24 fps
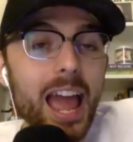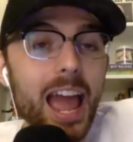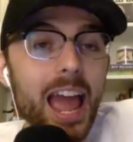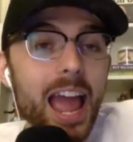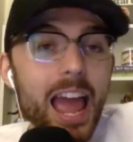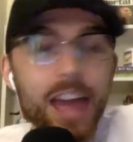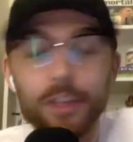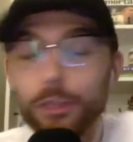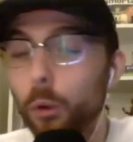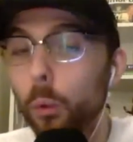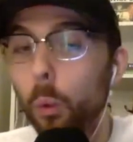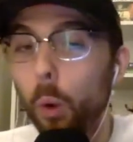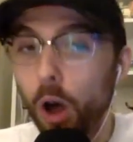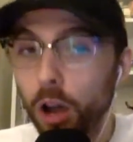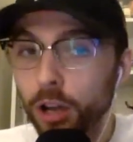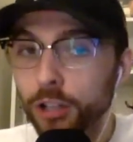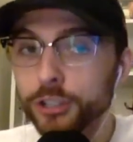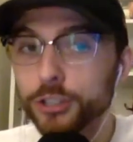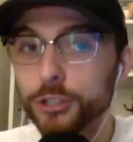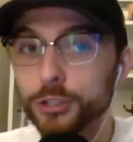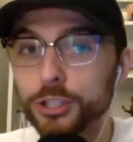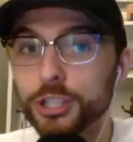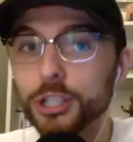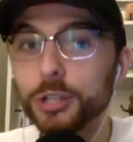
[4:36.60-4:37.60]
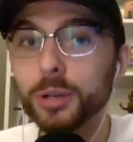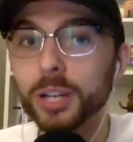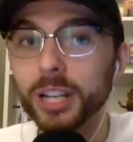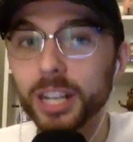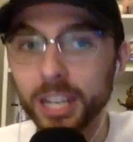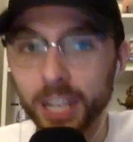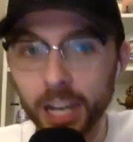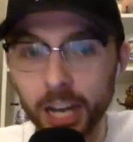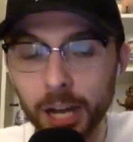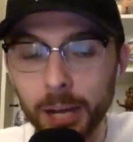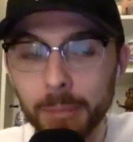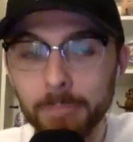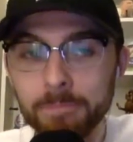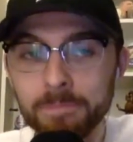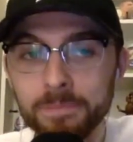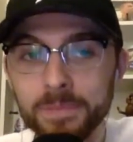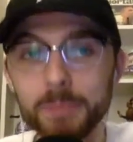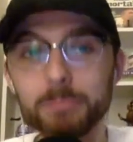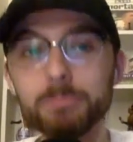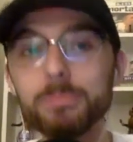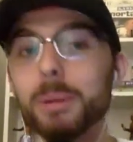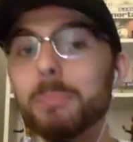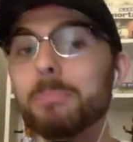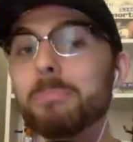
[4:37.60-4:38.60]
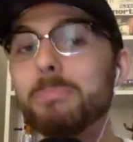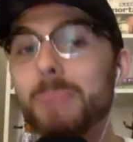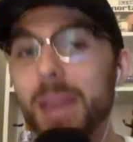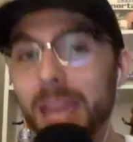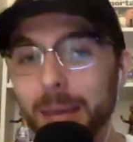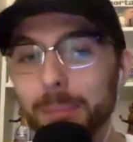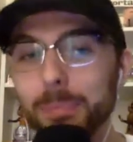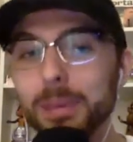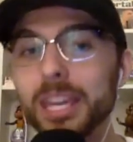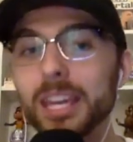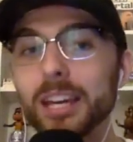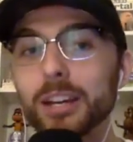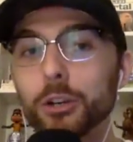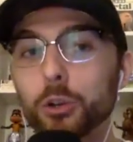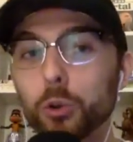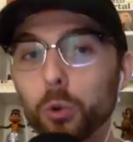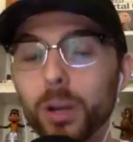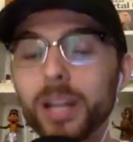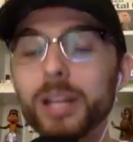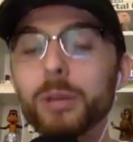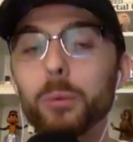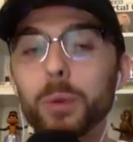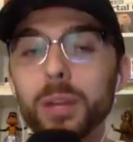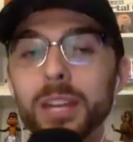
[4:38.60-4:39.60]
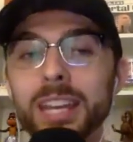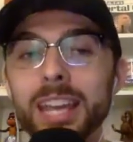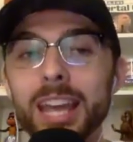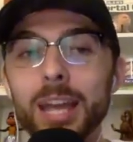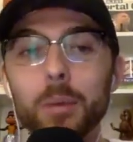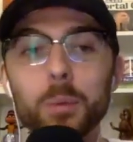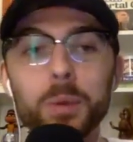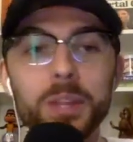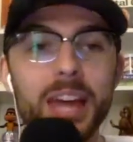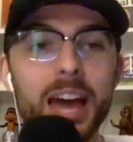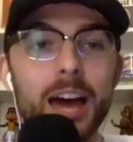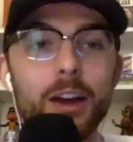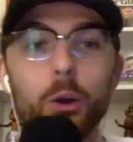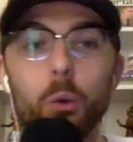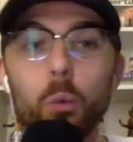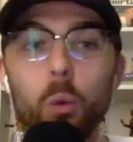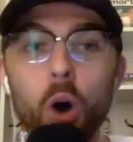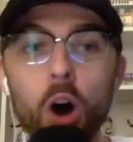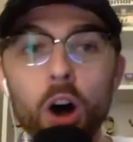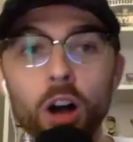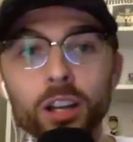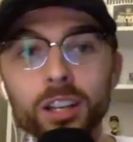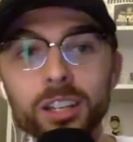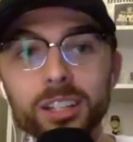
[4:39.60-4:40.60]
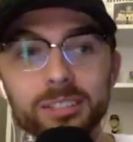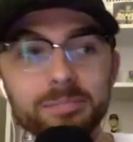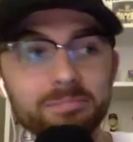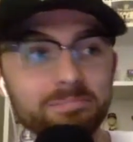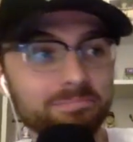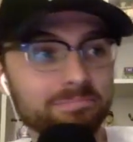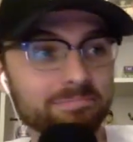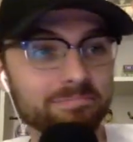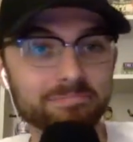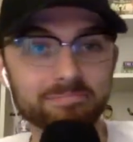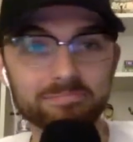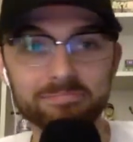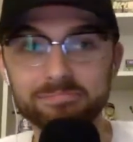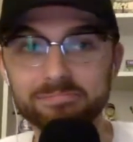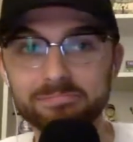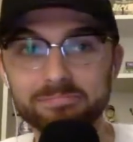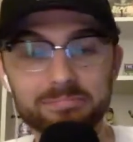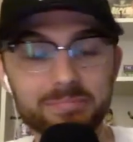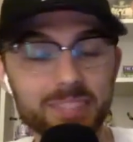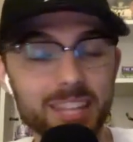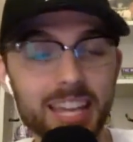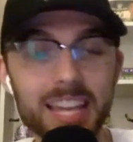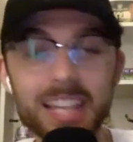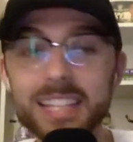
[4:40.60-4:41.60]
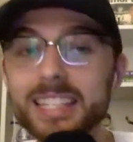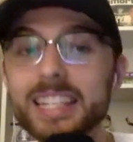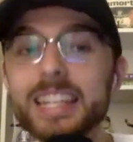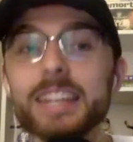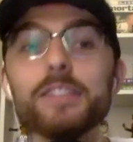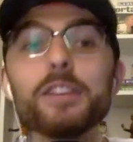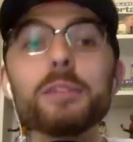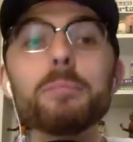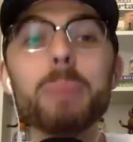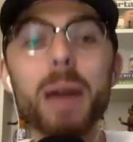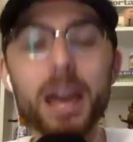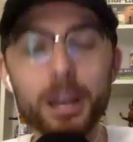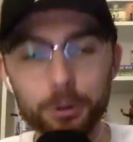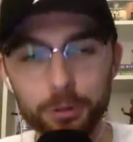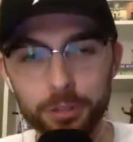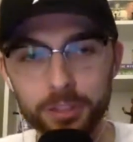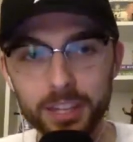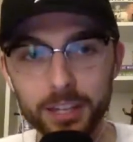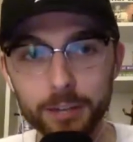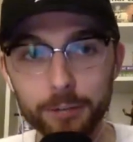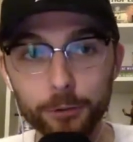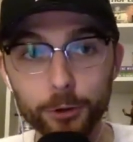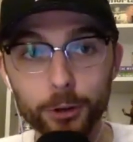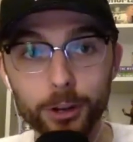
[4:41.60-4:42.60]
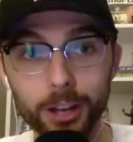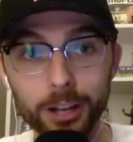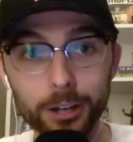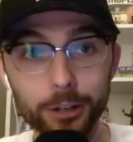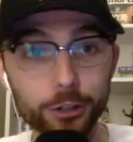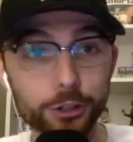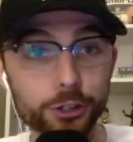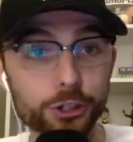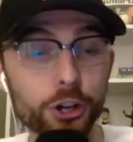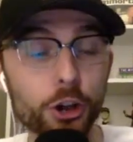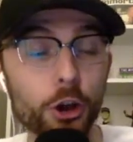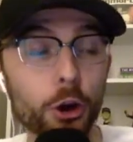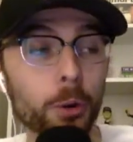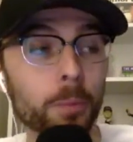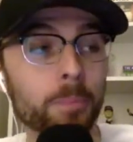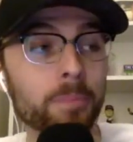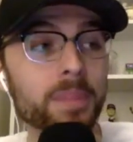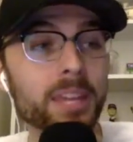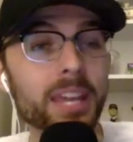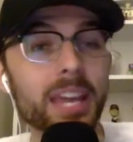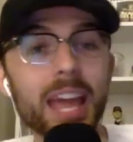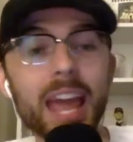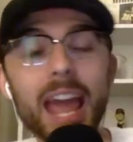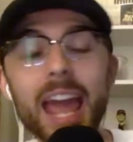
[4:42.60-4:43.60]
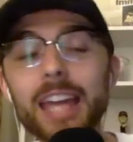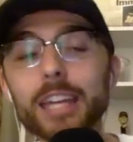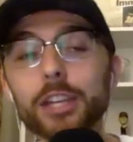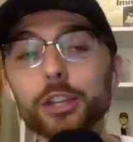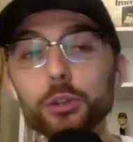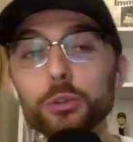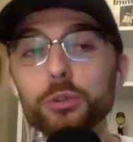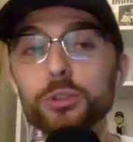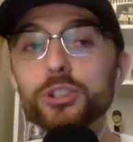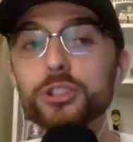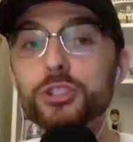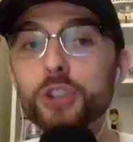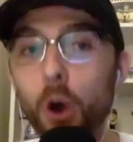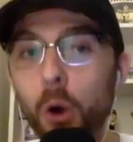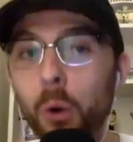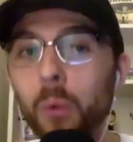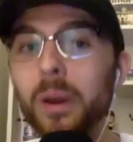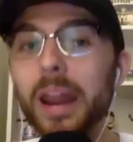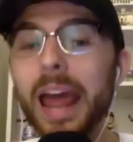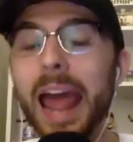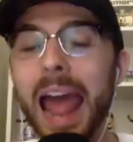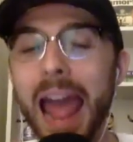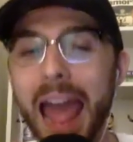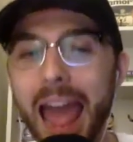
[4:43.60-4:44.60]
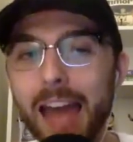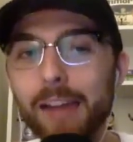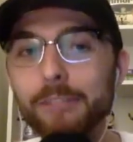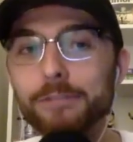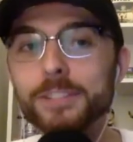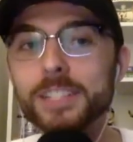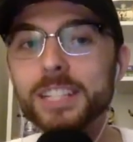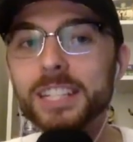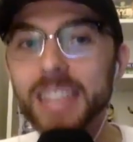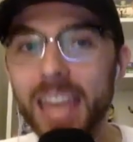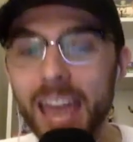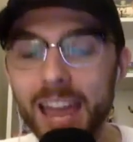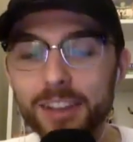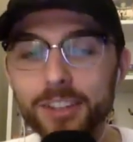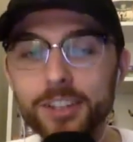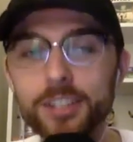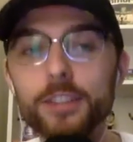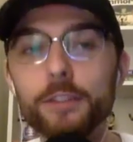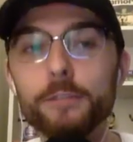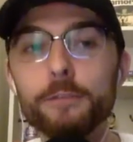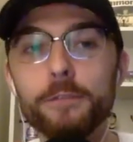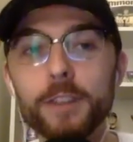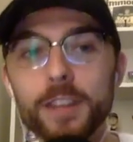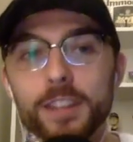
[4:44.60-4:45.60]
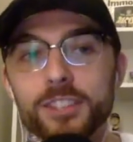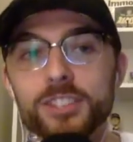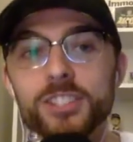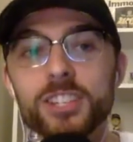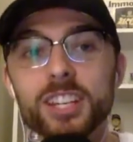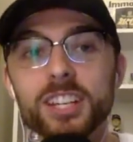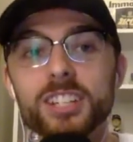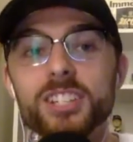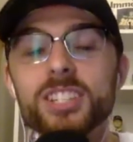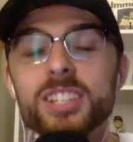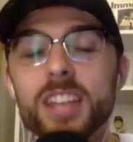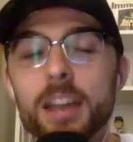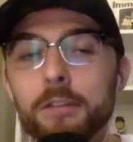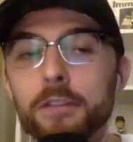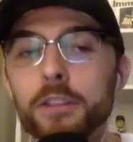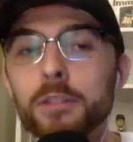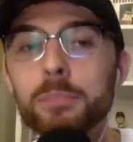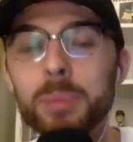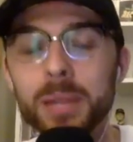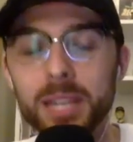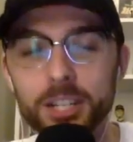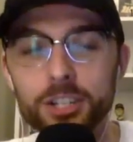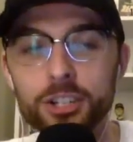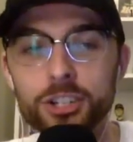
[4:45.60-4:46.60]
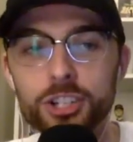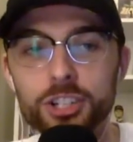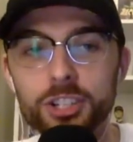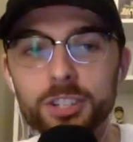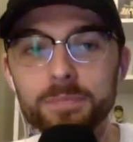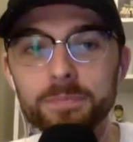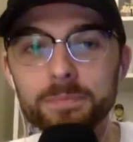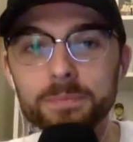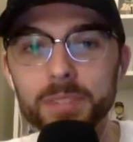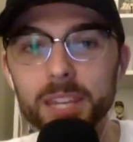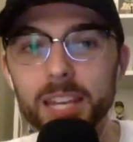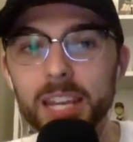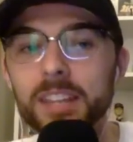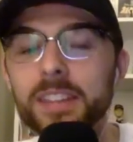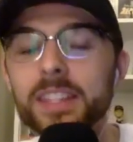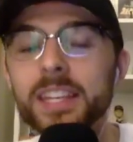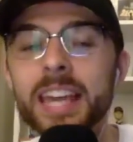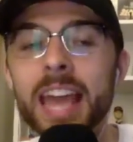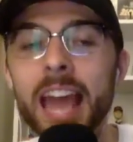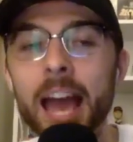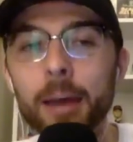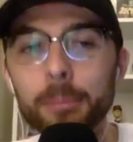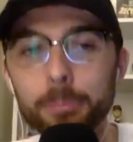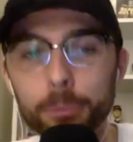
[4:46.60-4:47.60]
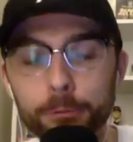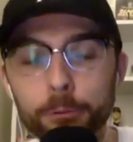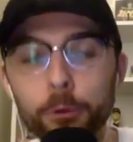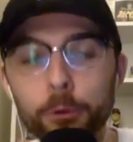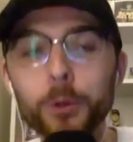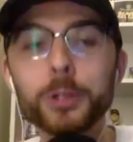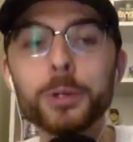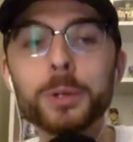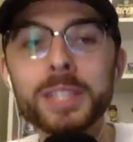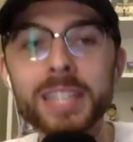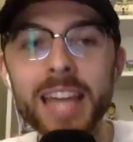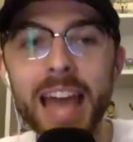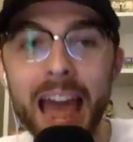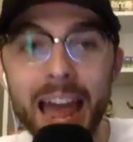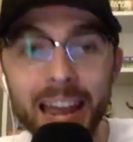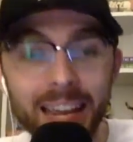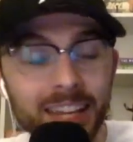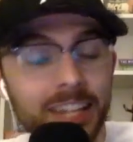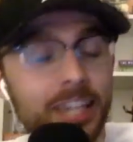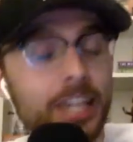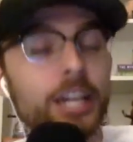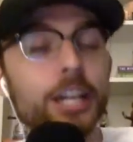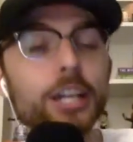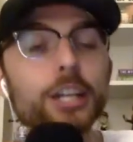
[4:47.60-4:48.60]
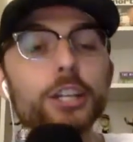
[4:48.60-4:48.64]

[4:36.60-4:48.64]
And the walks are still going to come, but maybe a great weekend without a walk is an even better thing for Gunnar to show hey, you don't have to get to the fifth, sixth, seventh pitch in the count before you attack.